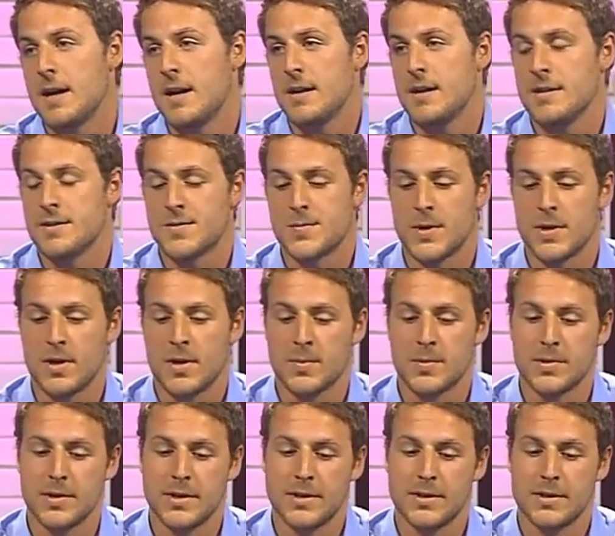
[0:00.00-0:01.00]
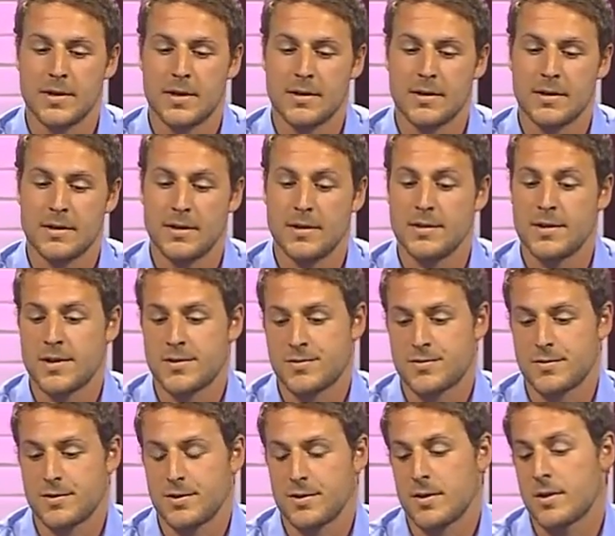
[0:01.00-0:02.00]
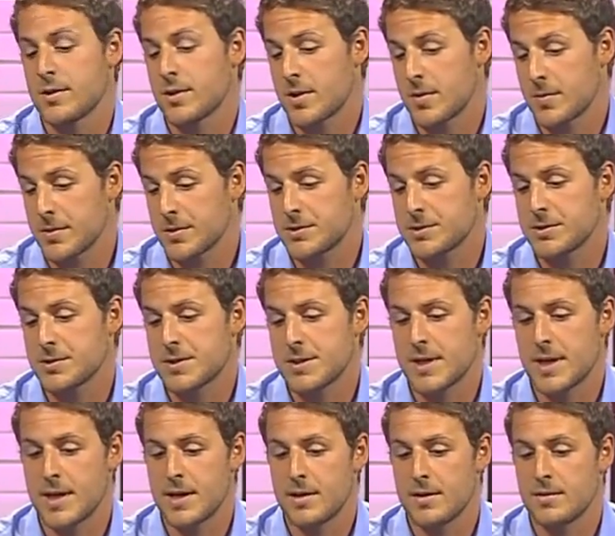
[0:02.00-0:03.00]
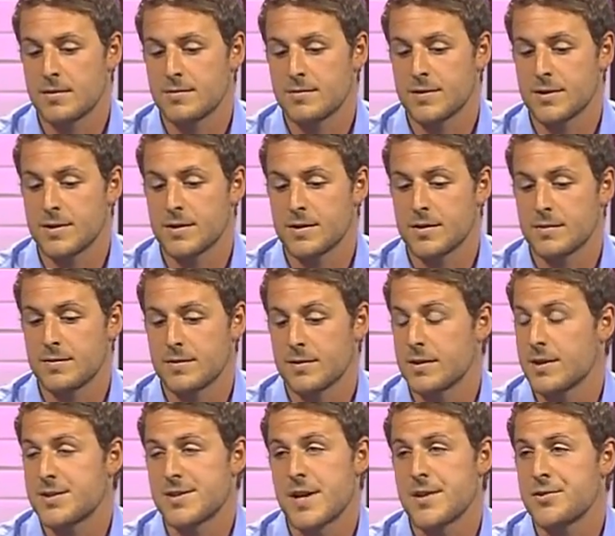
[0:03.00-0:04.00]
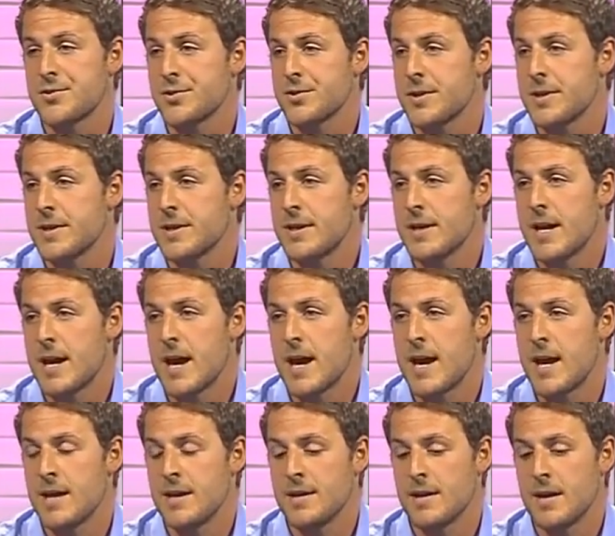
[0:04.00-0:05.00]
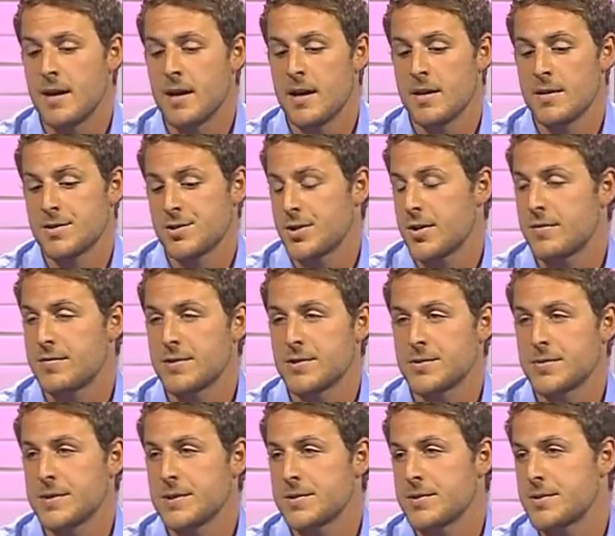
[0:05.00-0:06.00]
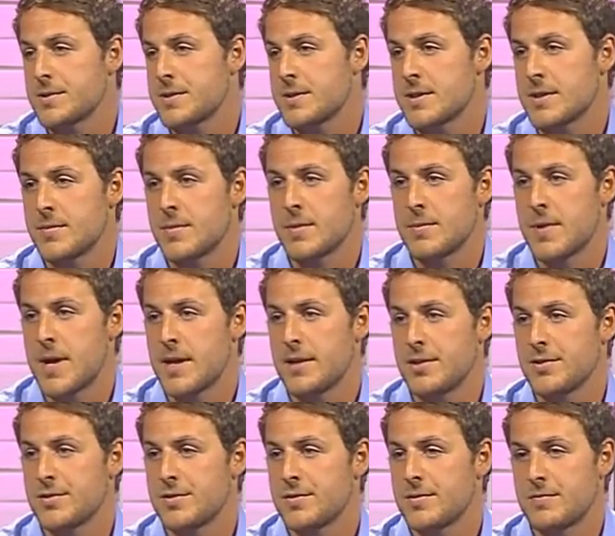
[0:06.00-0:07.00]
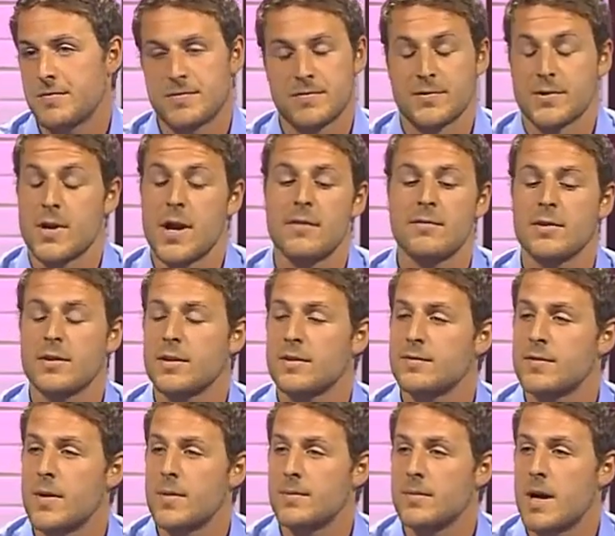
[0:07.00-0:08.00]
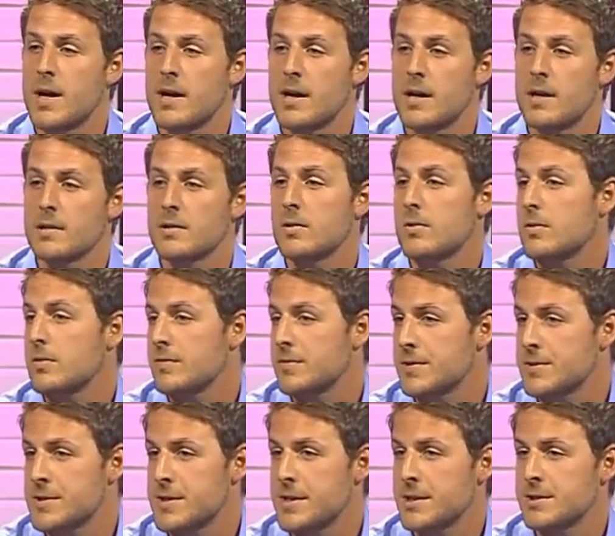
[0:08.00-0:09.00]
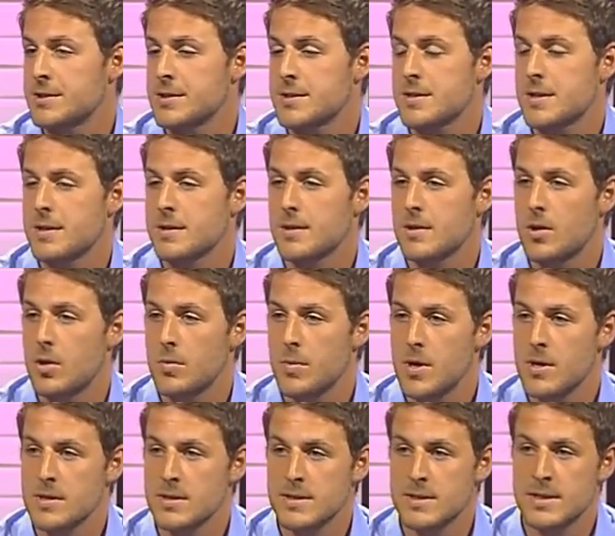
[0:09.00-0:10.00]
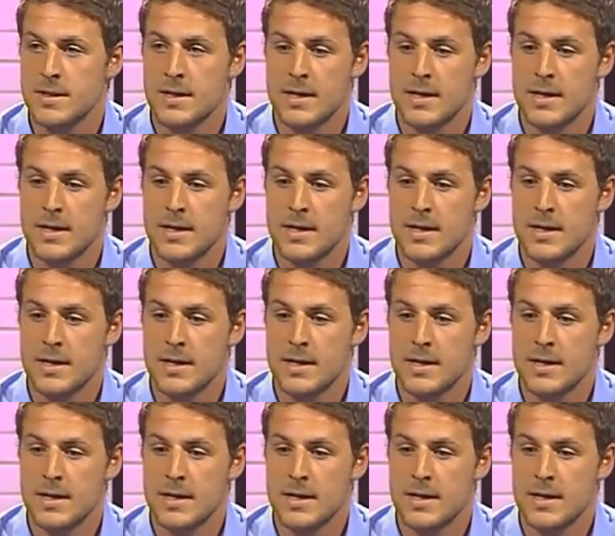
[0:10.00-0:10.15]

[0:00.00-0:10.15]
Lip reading: It's been operated on a commercial scale for a century, and the shellfish resources have been managed forever from local First Nations like the Comox.